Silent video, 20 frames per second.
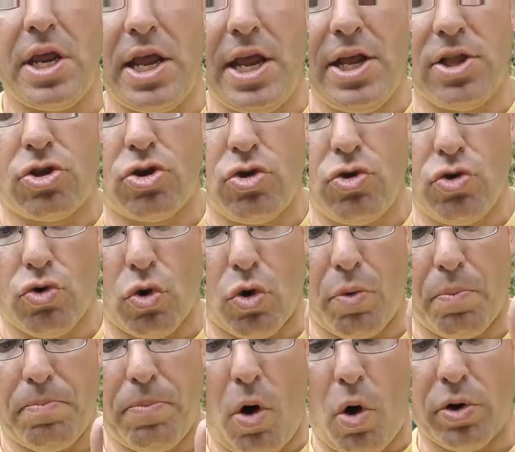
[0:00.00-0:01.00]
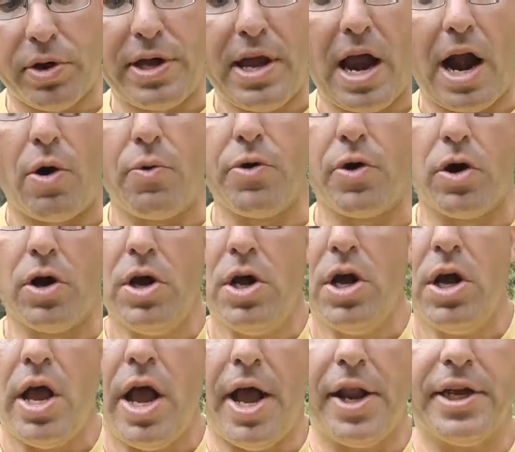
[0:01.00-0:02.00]
into your bolt carrier,
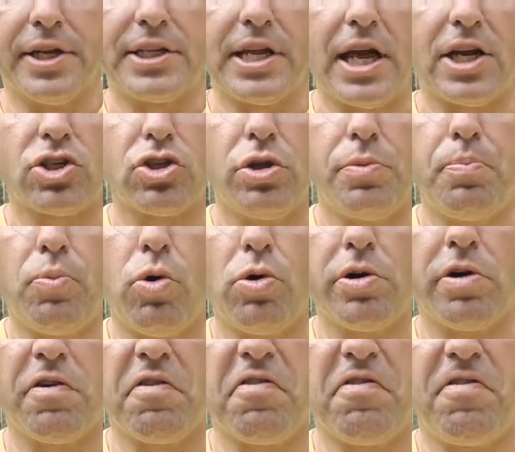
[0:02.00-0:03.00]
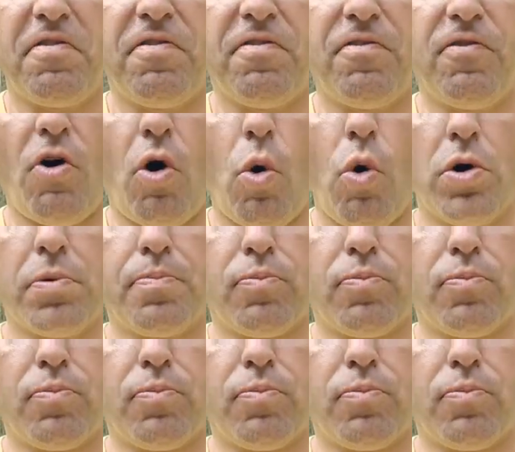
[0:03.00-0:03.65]
and it's actually putting forward